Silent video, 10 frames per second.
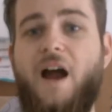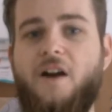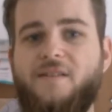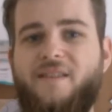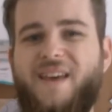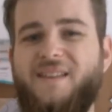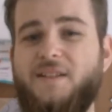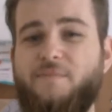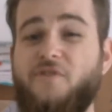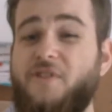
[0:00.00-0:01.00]
aren't that
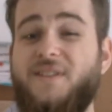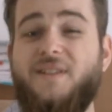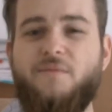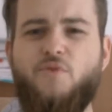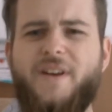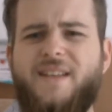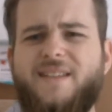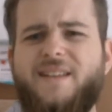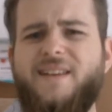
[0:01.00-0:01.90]
experienced can more easily